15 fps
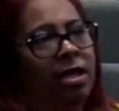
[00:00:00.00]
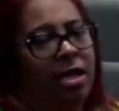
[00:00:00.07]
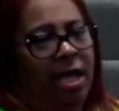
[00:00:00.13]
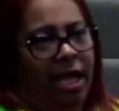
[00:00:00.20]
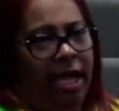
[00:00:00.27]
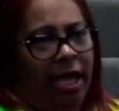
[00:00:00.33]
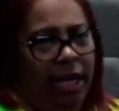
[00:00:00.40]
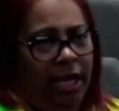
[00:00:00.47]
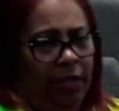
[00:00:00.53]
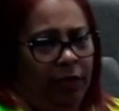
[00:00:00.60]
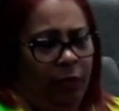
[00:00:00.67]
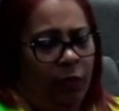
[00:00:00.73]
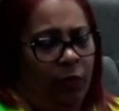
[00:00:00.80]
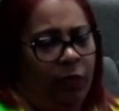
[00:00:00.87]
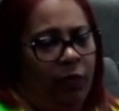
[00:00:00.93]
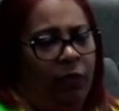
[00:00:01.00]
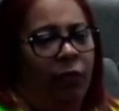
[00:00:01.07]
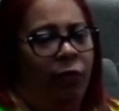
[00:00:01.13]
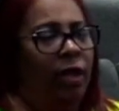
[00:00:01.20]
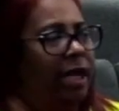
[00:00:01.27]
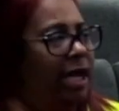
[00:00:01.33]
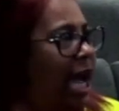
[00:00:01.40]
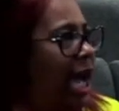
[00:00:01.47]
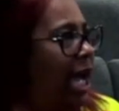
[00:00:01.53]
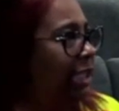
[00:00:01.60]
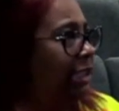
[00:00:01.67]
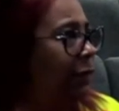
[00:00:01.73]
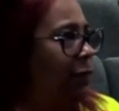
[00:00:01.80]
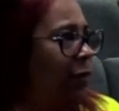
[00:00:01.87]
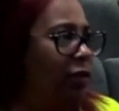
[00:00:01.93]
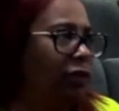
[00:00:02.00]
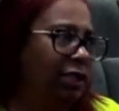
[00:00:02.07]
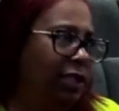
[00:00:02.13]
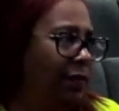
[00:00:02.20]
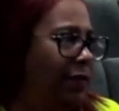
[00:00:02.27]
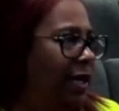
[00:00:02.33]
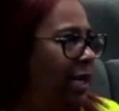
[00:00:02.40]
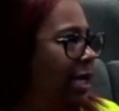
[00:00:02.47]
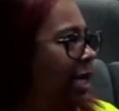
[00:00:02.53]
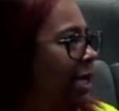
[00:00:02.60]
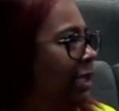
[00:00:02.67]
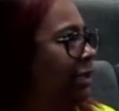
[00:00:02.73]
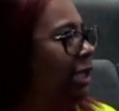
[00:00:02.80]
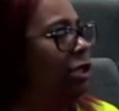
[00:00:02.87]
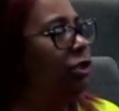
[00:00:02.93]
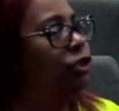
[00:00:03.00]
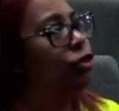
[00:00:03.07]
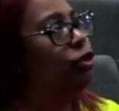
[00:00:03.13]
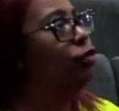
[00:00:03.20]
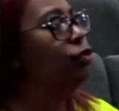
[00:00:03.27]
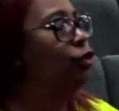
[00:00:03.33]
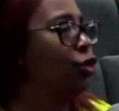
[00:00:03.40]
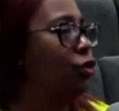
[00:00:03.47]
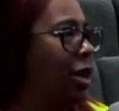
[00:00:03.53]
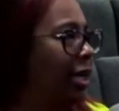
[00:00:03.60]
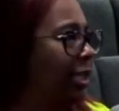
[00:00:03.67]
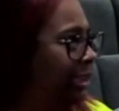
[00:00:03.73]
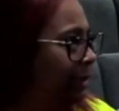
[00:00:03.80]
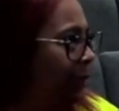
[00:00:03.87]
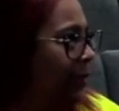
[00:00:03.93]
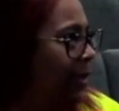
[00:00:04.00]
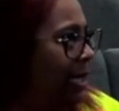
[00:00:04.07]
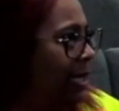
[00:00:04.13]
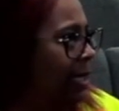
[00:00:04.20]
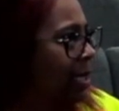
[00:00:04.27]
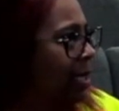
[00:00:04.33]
And when God spoke to me, he said, "Do you trust me